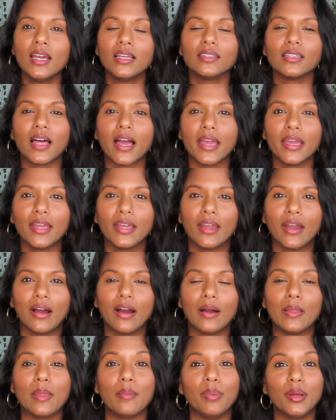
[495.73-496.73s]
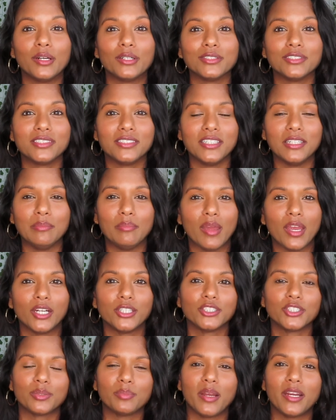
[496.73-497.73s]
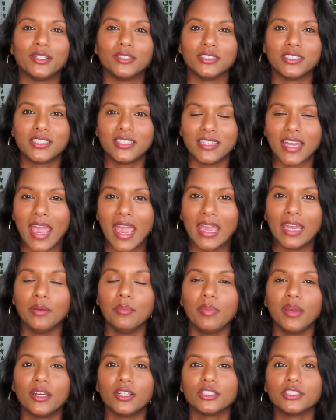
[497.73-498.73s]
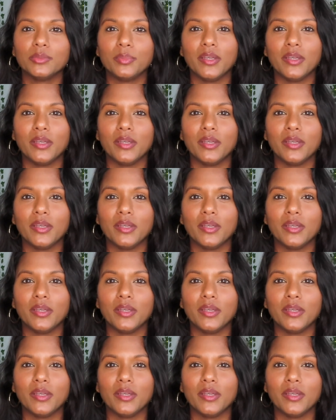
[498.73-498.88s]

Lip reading: like the Berenstain Bears or Berenstain Bears,